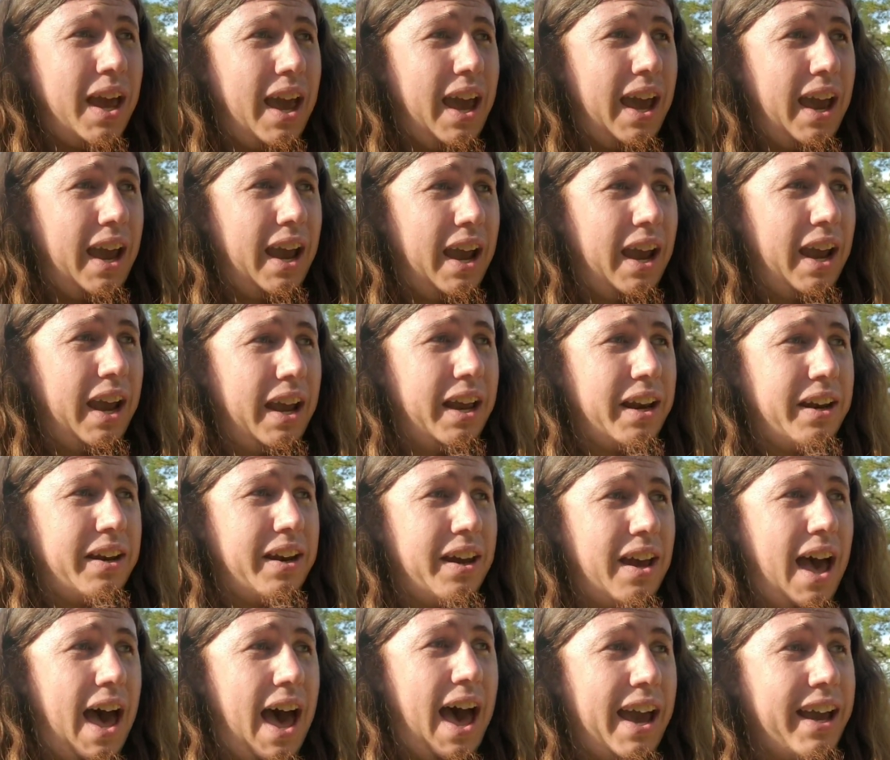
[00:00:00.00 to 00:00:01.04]

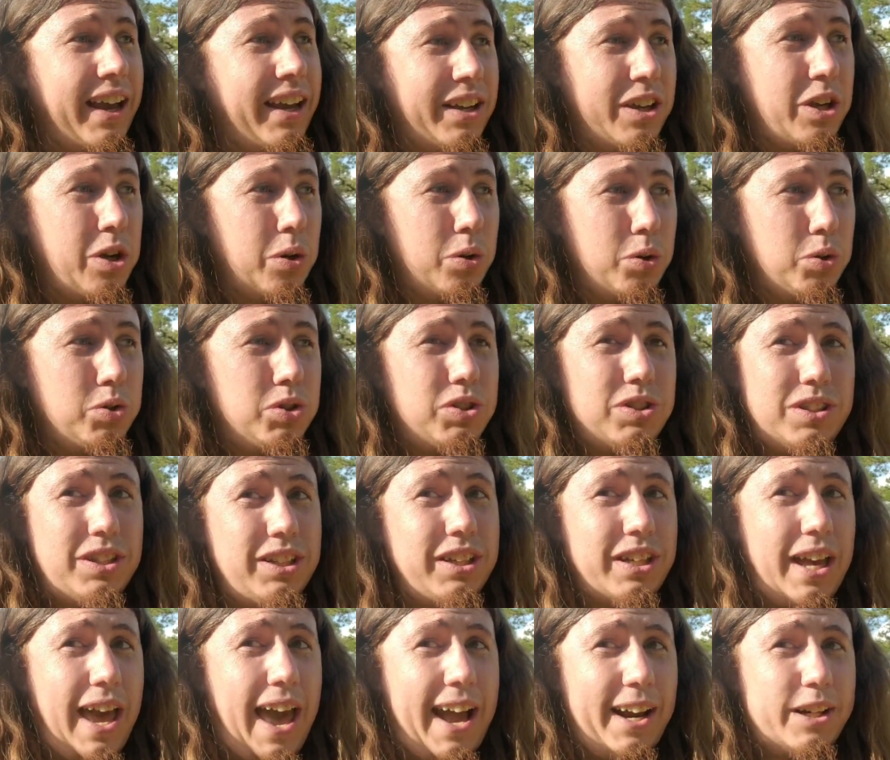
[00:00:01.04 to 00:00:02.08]
and I use
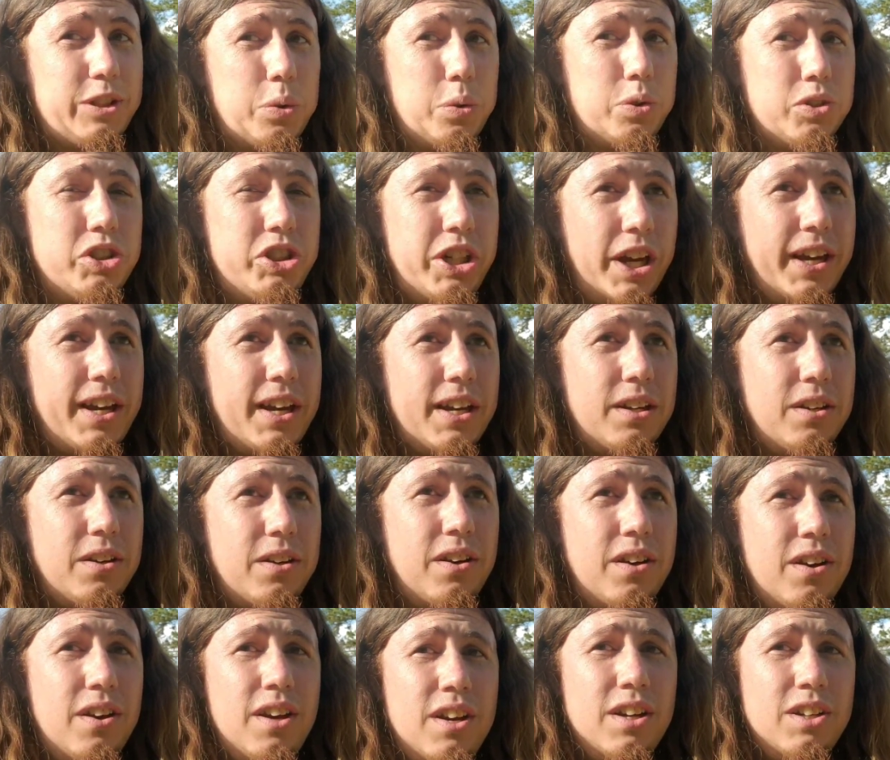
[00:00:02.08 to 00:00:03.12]
the actual chicken
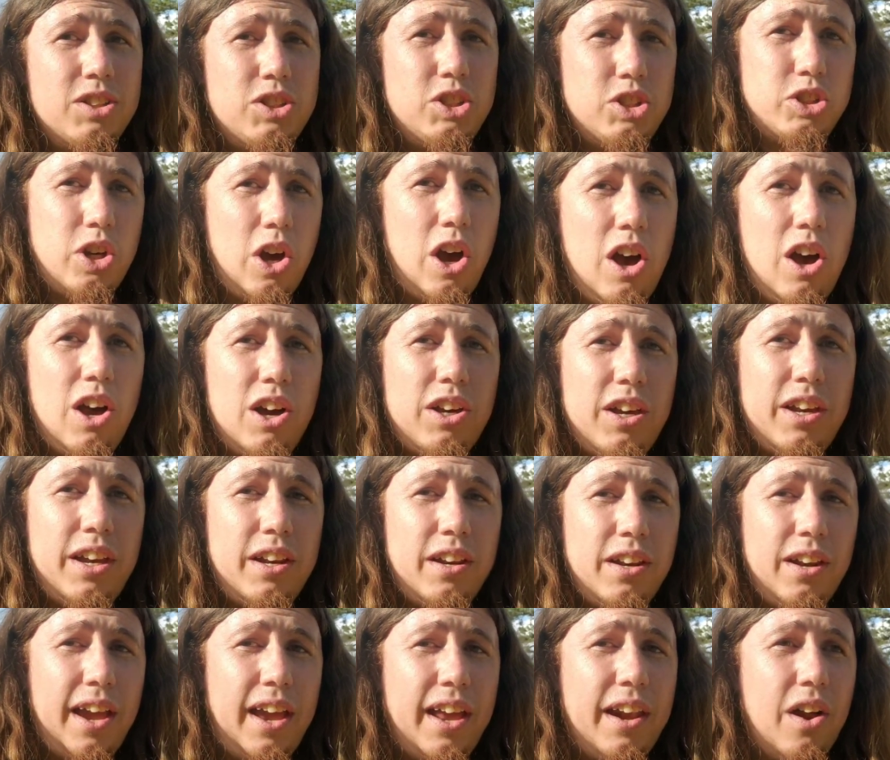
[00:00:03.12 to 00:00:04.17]
stock
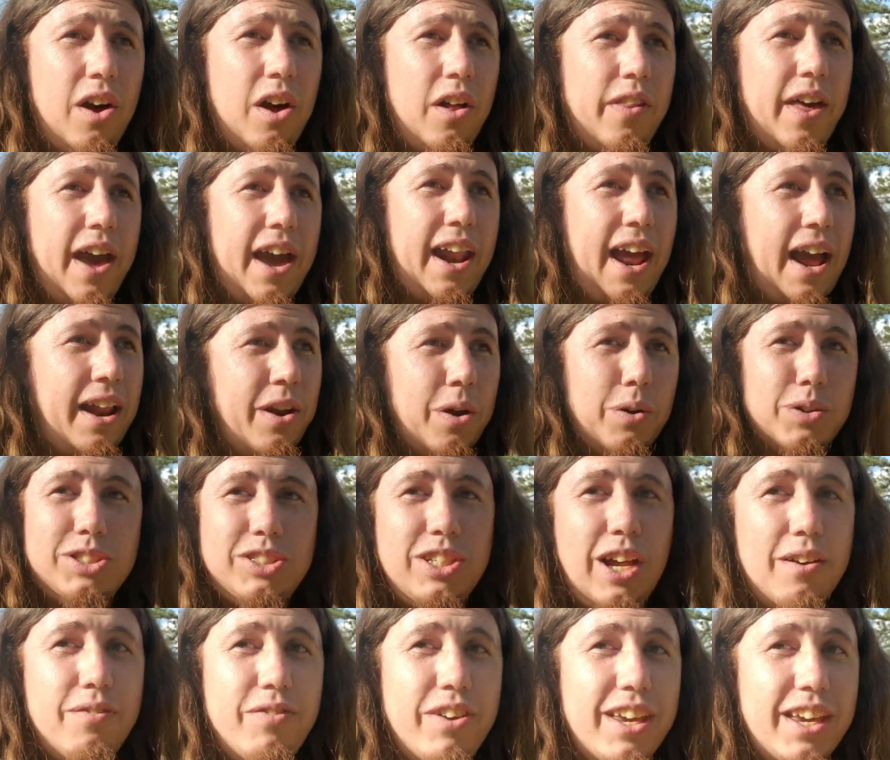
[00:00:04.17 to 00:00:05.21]
and all that. I know it's
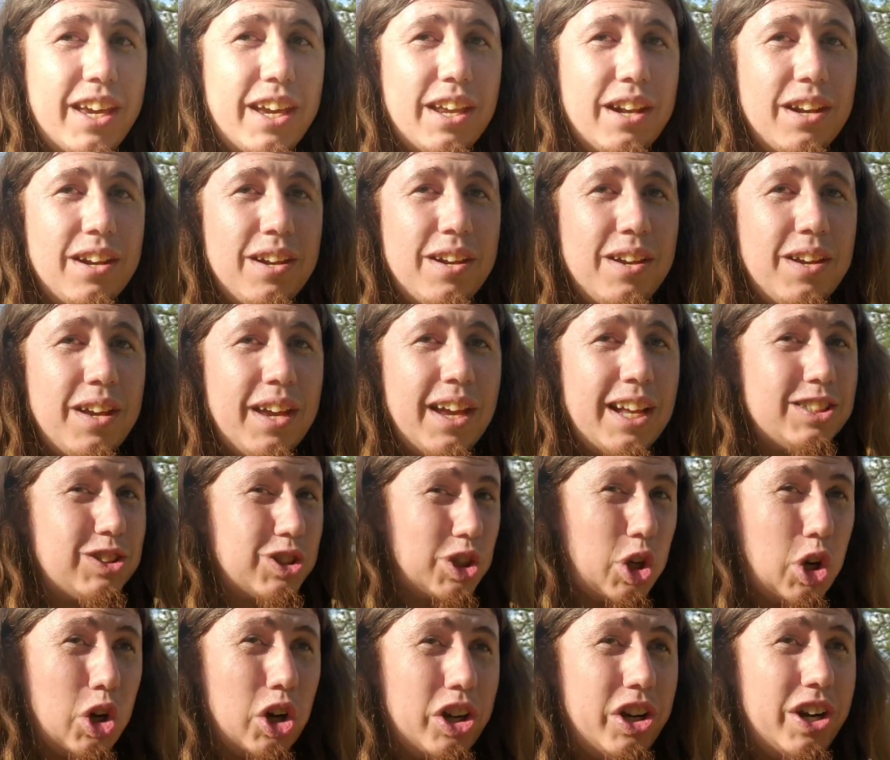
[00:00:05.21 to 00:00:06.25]
not vegan. It's
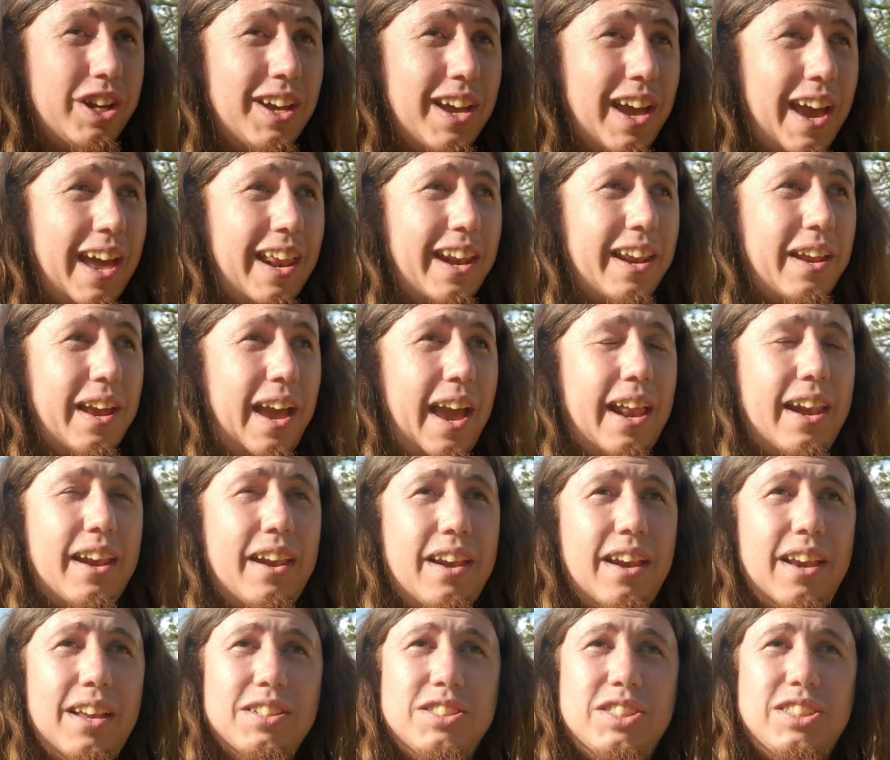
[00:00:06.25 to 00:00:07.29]
good, and
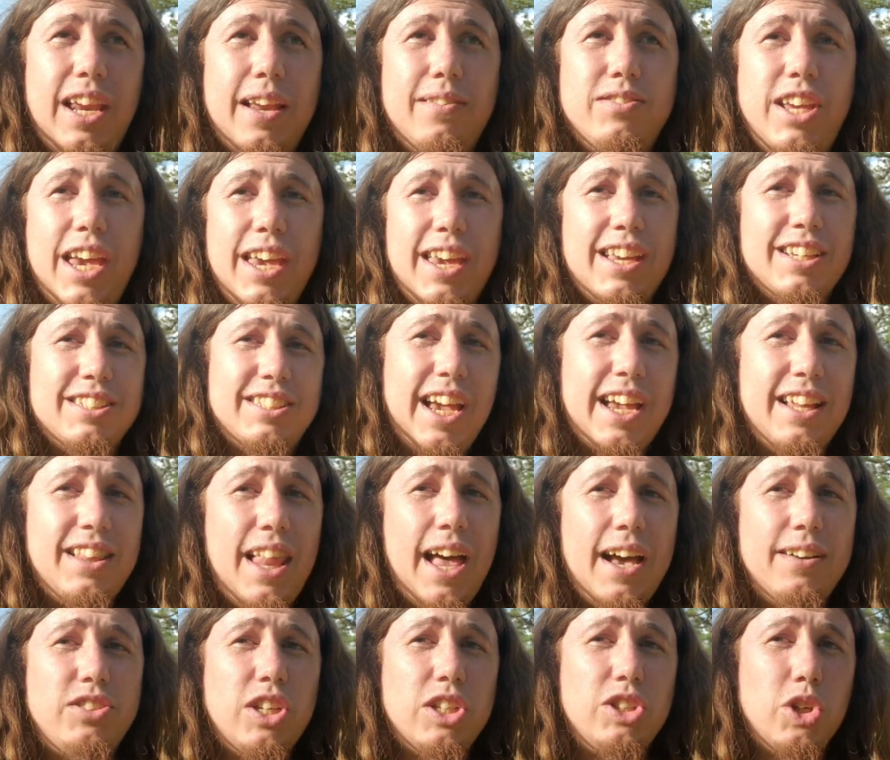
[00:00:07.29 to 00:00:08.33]
instead of taking 10
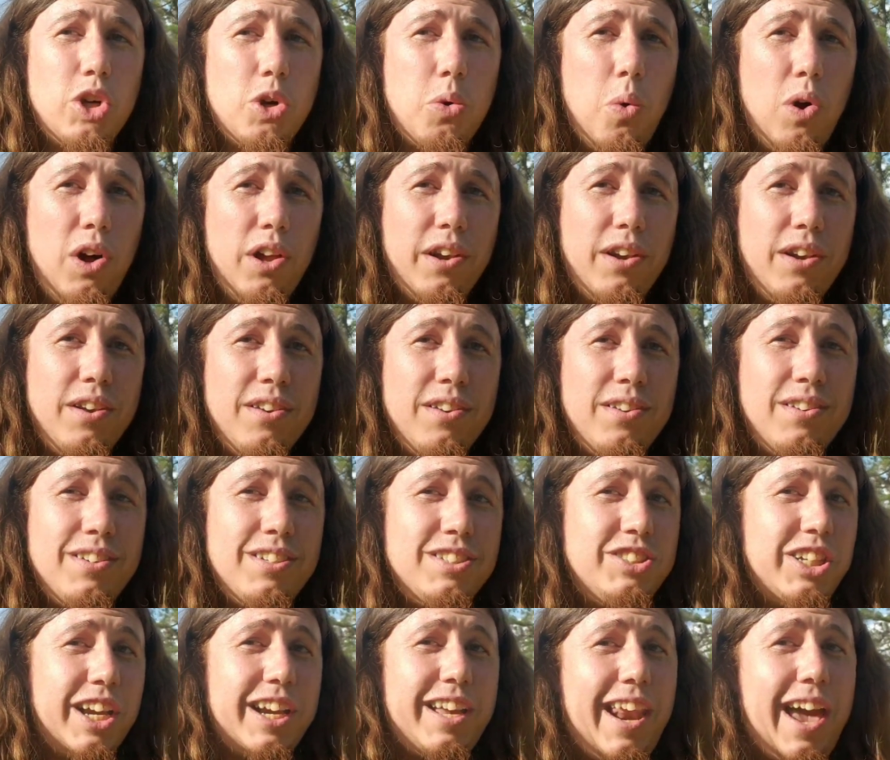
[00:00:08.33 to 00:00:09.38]
lives, I took one.
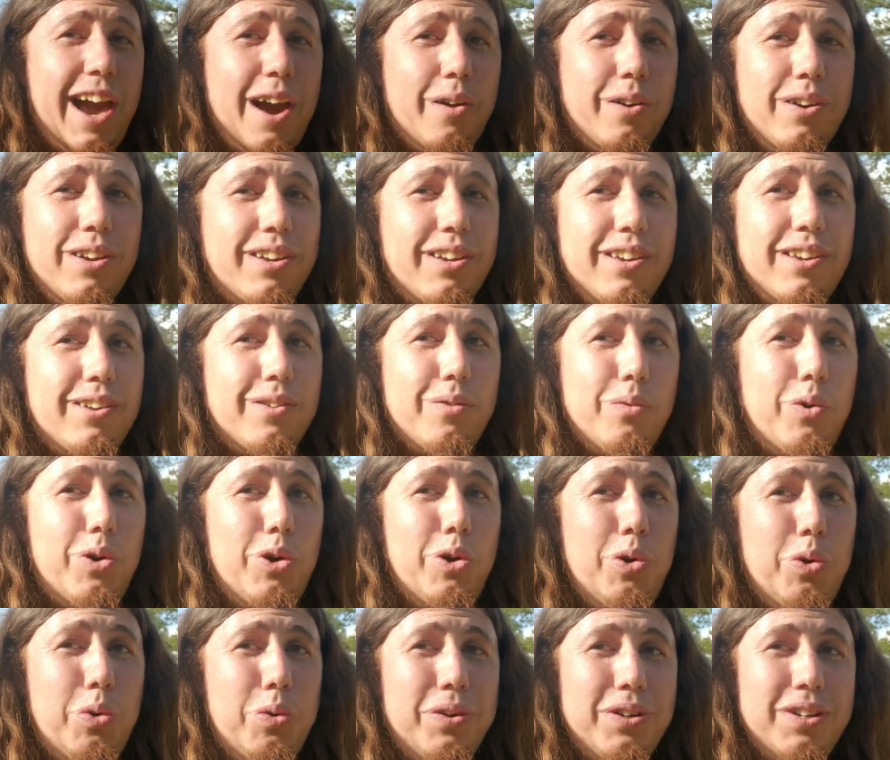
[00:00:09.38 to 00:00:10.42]
Check it out.
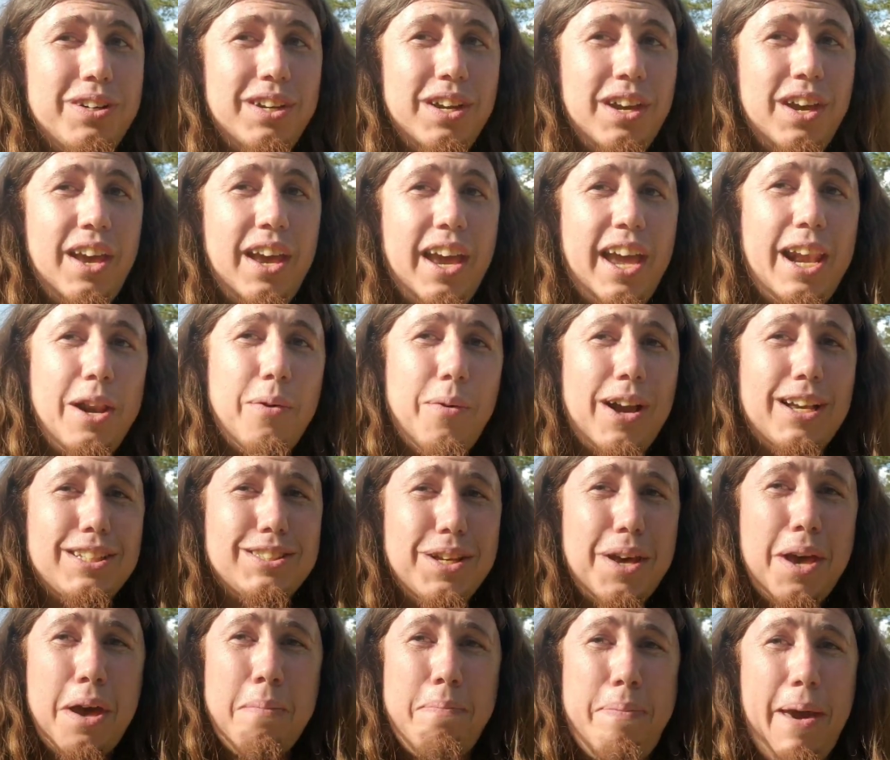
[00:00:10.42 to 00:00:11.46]
Woo!
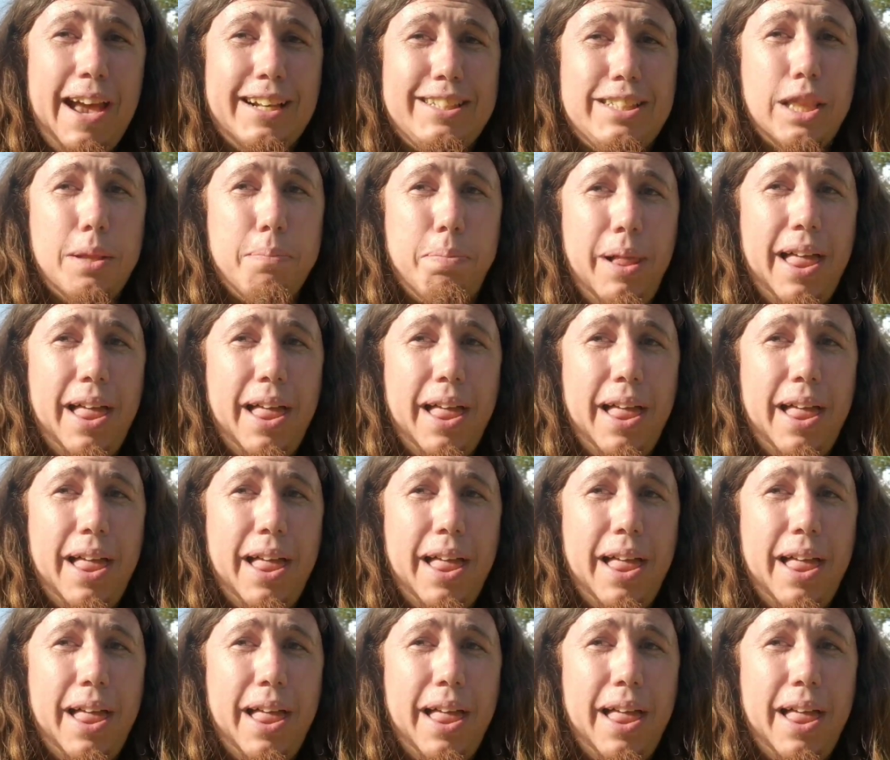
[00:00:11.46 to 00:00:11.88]
Anyways, back to the